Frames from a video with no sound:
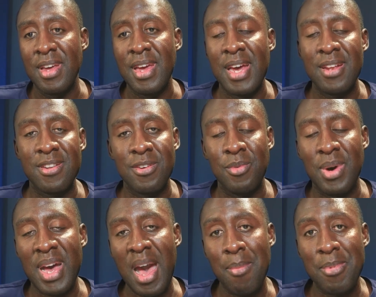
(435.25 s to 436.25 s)
And so
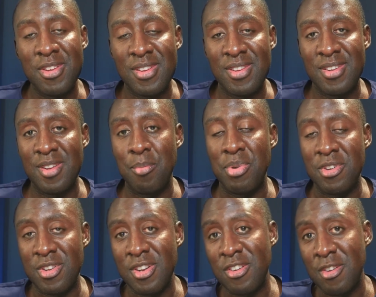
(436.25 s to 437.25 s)
what happens is a
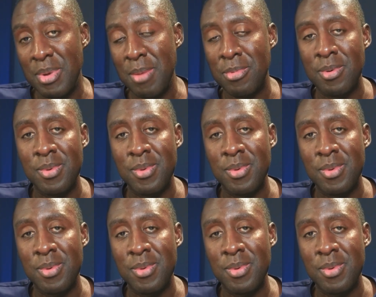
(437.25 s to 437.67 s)
percentage of people will